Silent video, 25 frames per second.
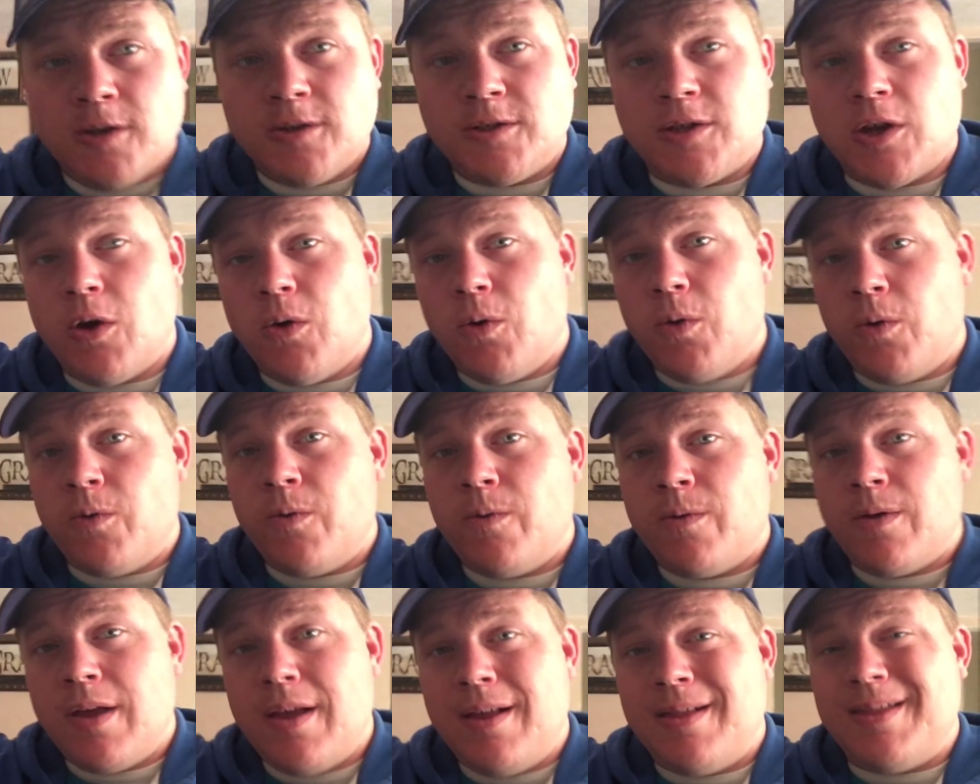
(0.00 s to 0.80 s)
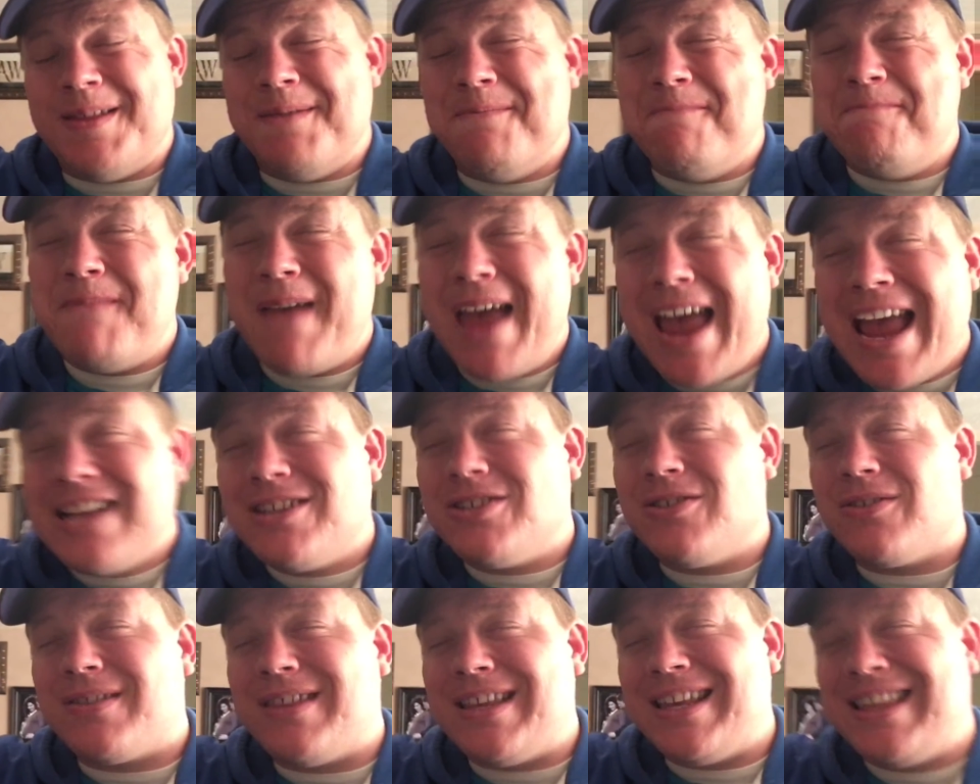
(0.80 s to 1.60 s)
So the
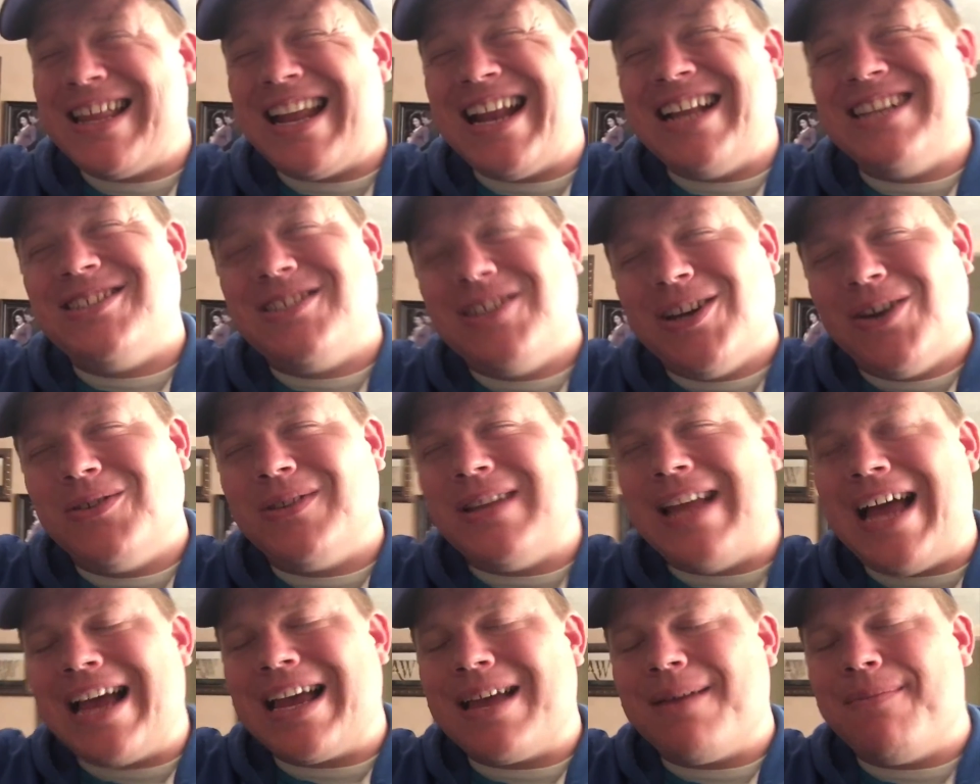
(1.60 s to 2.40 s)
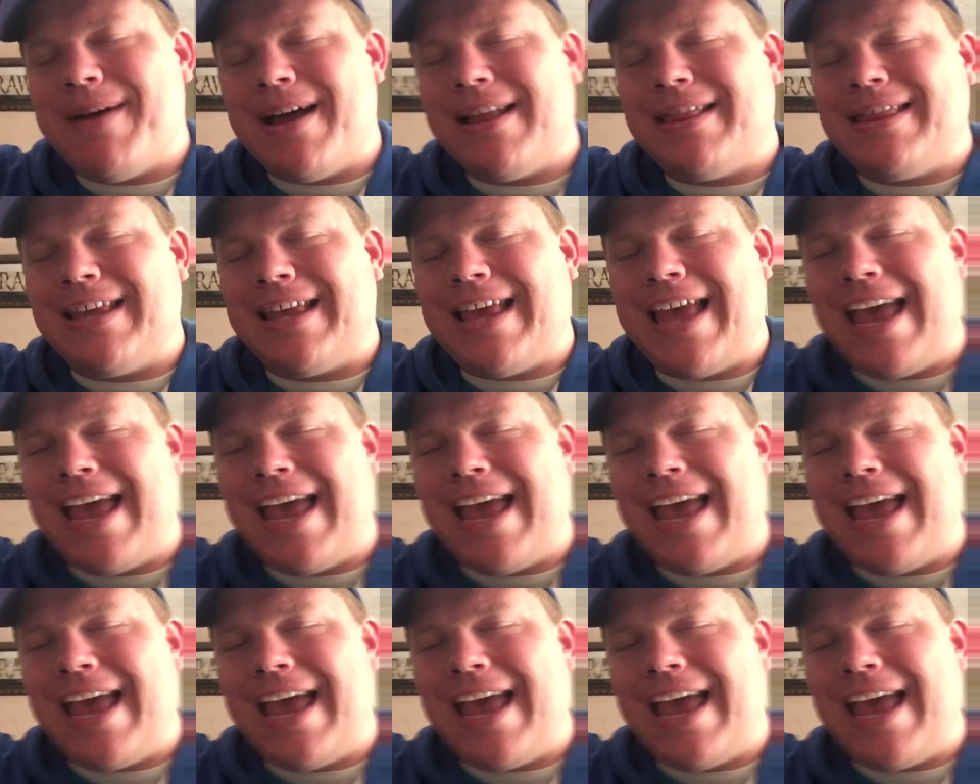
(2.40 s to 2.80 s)
major thing that I don't like about the